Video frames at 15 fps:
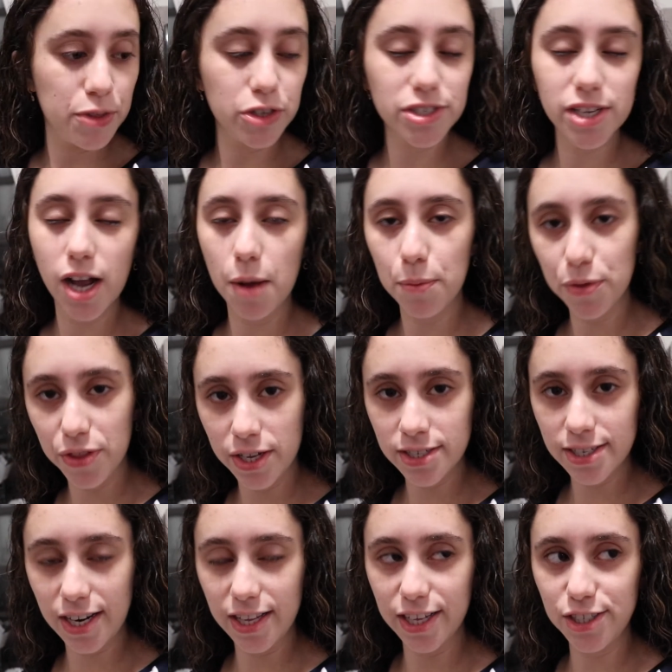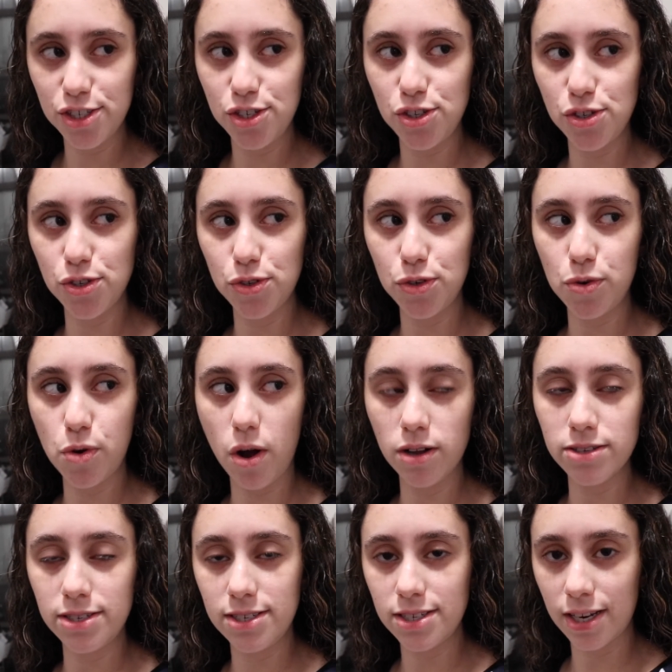There's a couple things that I like to do
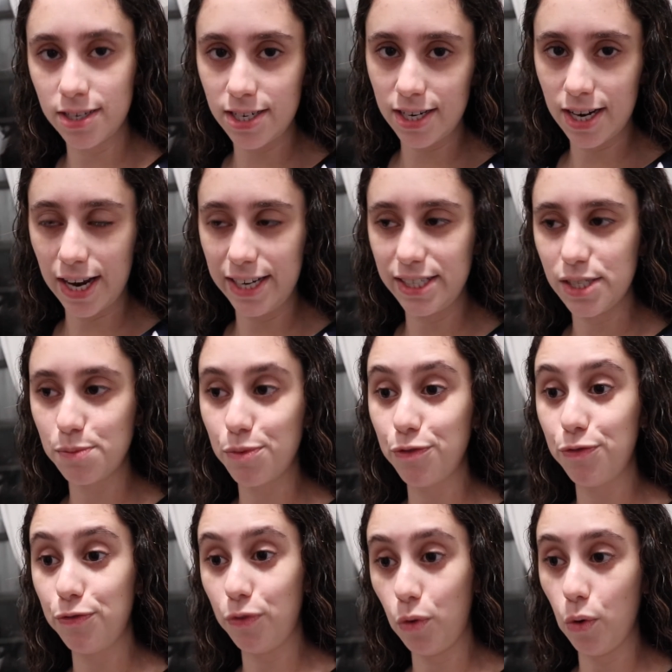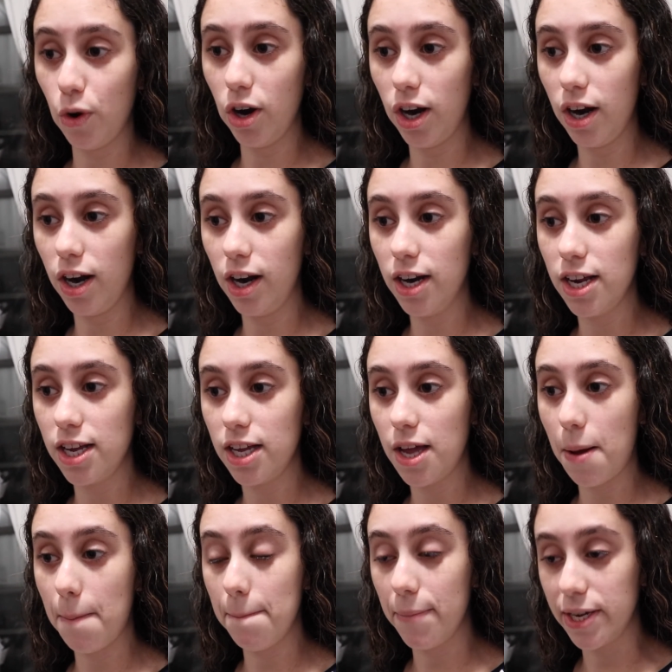on Sunday nights before
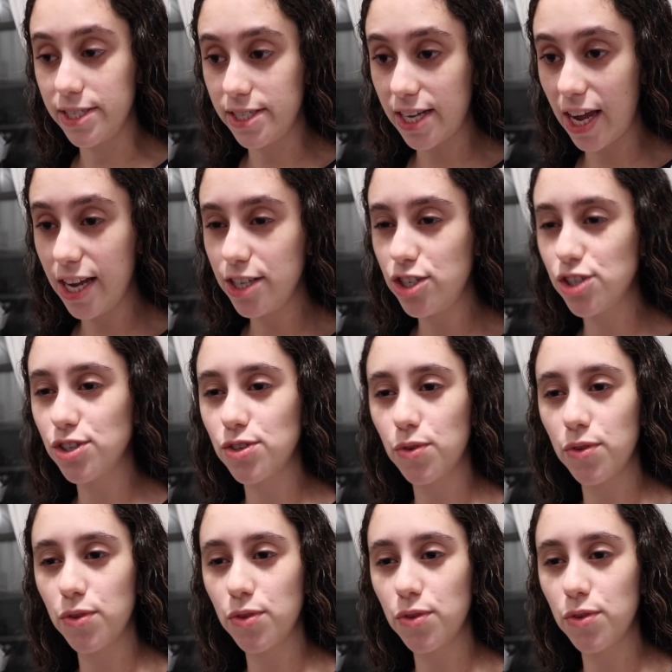Monday, just